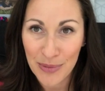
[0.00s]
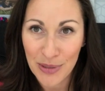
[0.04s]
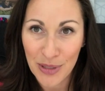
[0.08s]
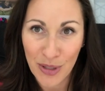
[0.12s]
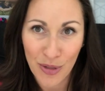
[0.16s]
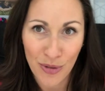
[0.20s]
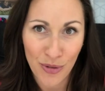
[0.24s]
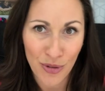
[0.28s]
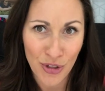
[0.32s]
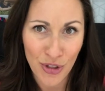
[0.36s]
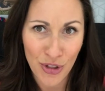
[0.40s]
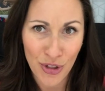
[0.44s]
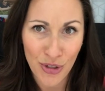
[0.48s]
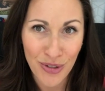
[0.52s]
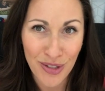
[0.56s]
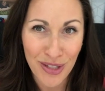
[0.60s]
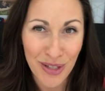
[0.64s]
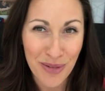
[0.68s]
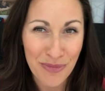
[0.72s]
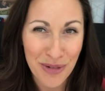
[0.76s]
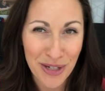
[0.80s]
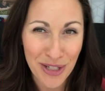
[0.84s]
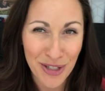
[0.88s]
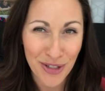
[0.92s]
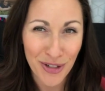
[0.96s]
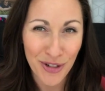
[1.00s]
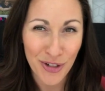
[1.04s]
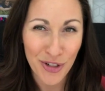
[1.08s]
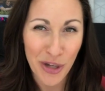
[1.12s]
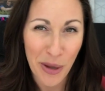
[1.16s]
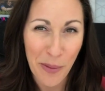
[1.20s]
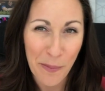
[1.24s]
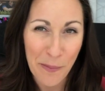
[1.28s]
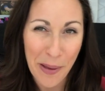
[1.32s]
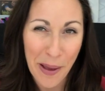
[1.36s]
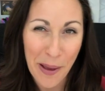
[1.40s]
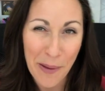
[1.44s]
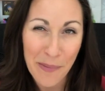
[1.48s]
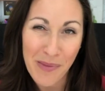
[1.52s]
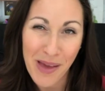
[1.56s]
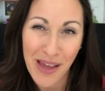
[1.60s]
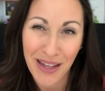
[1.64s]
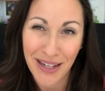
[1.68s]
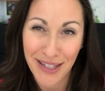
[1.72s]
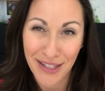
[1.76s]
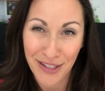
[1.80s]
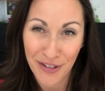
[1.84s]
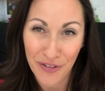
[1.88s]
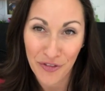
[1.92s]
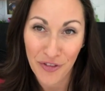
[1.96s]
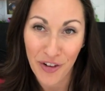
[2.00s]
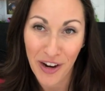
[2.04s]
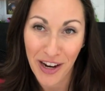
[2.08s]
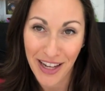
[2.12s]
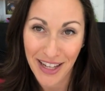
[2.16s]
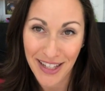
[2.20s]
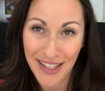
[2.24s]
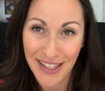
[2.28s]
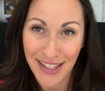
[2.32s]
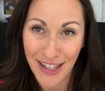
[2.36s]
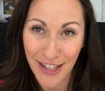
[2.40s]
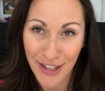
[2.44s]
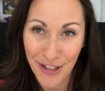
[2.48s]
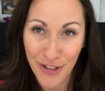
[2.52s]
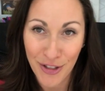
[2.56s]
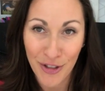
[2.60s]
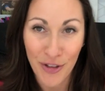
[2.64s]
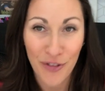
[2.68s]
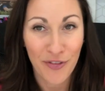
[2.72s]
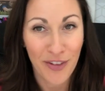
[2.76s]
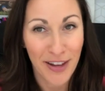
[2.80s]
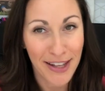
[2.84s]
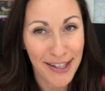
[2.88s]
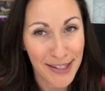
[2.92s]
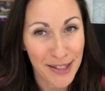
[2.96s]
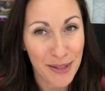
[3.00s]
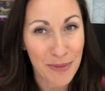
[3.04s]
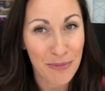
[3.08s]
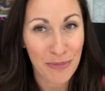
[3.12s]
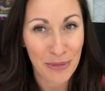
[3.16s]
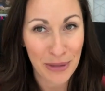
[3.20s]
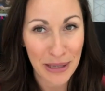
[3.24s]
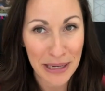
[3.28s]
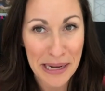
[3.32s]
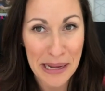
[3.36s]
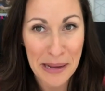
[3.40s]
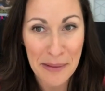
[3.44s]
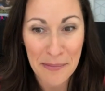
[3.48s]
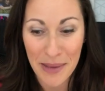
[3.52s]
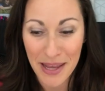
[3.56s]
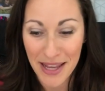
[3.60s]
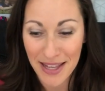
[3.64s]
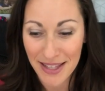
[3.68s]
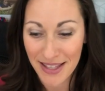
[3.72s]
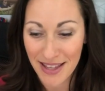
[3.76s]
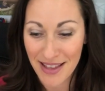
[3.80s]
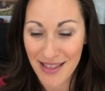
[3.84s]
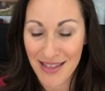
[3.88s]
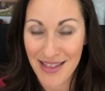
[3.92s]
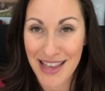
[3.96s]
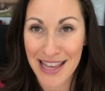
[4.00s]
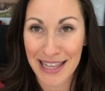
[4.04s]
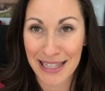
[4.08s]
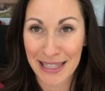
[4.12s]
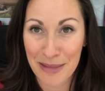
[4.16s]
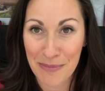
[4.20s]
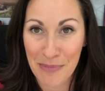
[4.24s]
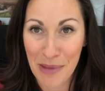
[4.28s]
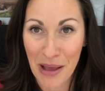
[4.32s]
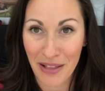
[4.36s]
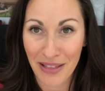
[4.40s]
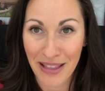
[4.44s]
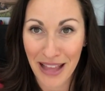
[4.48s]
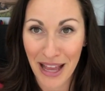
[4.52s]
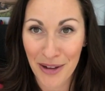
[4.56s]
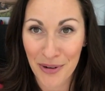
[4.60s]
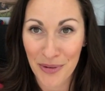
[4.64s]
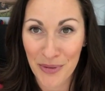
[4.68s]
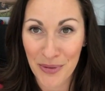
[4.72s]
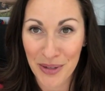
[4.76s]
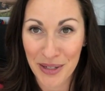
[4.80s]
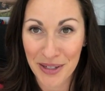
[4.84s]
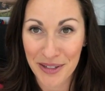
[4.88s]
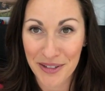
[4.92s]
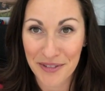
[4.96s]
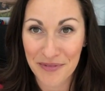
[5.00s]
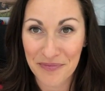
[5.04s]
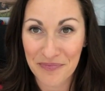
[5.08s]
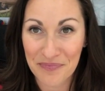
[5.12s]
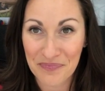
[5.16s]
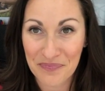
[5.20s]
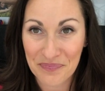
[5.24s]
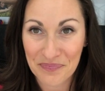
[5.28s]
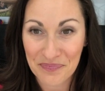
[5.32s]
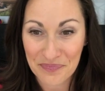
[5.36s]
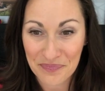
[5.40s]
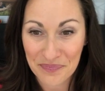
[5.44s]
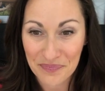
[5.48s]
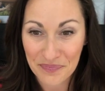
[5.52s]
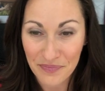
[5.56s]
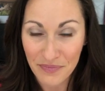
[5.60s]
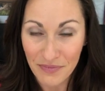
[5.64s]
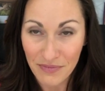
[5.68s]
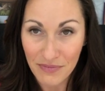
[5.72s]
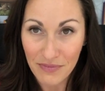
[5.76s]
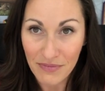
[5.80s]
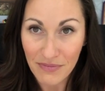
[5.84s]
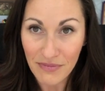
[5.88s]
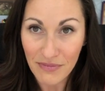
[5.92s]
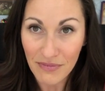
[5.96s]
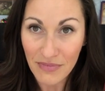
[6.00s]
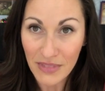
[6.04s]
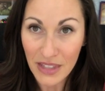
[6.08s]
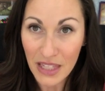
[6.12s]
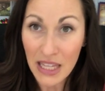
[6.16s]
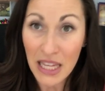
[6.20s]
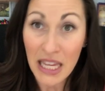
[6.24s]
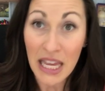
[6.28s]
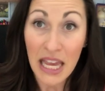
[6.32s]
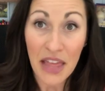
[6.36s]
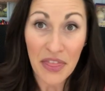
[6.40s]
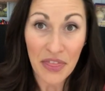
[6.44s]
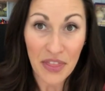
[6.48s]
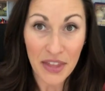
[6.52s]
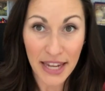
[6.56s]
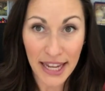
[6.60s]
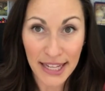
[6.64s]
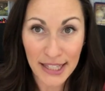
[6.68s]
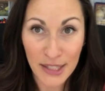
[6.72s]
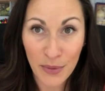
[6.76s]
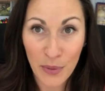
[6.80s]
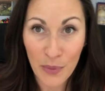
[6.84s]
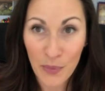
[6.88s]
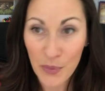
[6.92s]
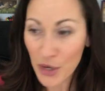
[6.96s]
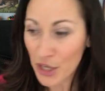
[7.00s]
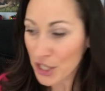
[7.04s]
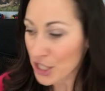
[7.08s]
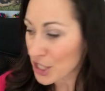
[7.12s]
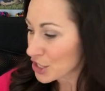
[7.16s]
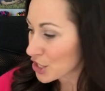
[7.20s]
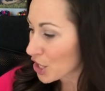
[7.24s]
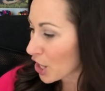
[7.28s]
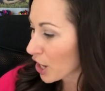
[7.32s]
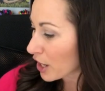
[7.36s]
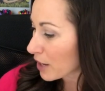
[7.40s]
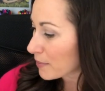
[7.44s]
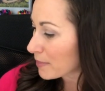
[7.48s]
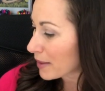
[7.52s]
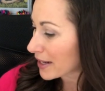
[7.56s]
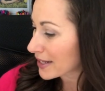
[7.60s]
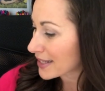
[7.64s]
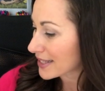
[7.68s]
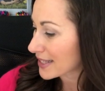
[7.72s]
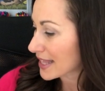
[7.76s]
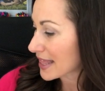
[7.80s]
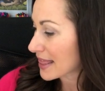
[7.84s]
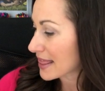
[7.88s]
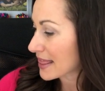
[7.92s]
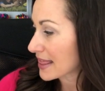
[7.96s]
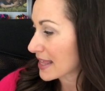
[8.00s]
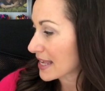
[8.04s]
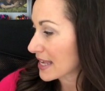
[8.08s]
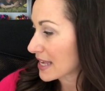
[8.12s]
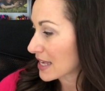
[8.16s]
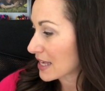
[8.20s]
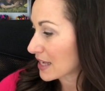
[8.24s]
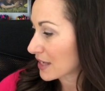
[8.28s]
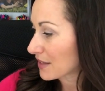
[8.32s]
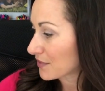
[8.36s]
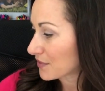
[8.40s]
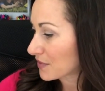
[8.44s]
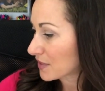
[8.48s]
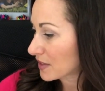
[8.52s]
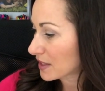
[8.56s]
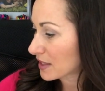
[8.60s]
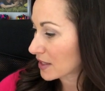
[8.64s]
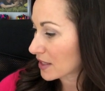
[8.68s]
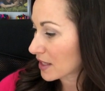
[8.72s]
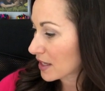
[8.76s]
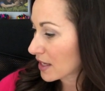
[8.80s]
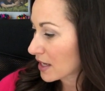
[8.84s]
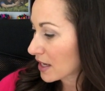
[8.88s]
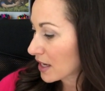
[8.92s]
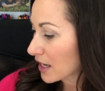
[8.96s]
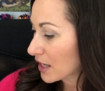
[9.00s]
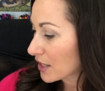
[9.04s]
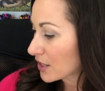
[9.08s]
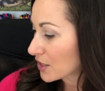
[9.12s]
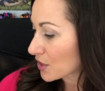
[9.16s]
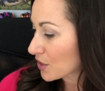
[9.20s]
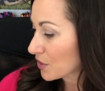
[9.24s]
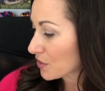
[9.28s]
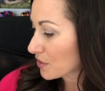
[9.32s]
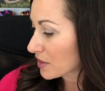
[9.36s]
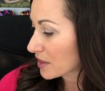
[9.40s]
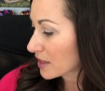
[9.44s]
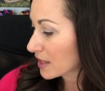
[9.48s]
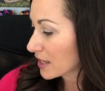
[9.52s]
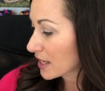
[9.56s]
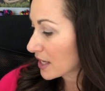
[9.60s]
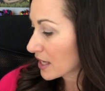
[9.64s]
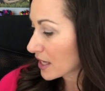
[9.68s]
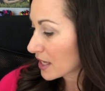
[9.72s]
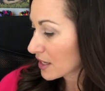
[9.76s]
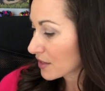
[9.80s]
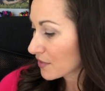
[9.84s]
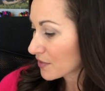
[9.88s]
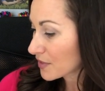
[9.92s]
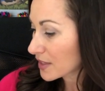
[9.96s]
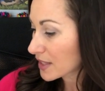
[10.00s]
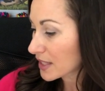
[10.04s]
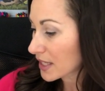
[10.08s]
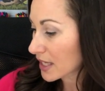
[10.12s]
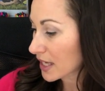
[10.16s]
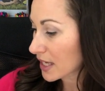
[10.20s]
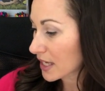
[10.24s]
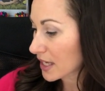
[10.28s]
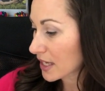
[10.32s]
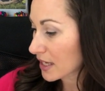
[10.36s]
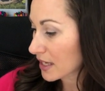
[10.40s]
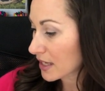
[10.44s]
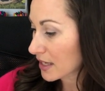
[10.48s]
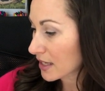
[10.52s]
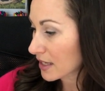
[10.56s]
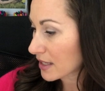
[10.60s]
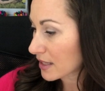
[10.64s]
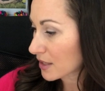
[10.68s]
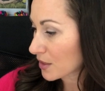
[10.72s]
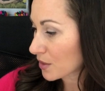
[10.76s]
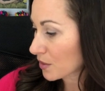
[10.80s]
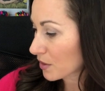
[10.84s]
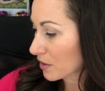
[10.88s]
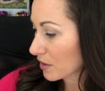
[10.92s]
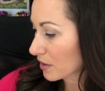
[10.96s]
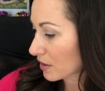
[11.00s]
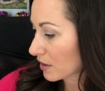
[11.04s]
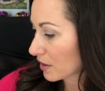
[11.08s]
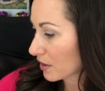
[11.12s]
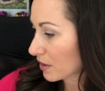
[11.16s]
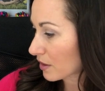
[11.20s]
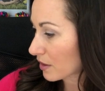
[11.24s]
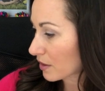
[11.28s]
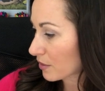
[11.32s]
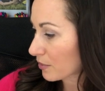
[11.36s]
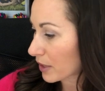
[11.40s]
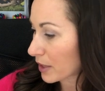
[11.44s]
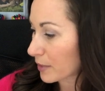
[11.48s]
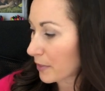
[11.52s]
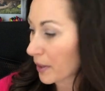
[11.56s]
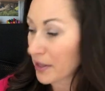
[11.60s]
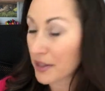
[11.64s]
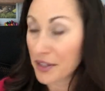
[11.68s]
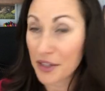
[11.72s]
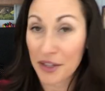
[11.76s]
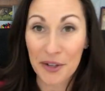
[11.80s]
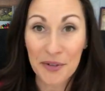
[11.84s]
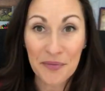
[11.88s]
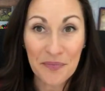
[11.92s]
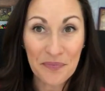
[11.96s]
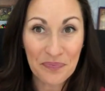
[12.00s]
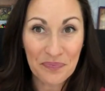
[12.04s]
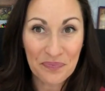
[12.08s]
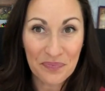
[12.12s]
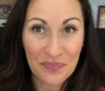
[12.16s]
So do some research on PubMed into frankincense. You'll find some pretty amazing things about that oil. The next one we're going to talk about is thieves. So thieves is right about here.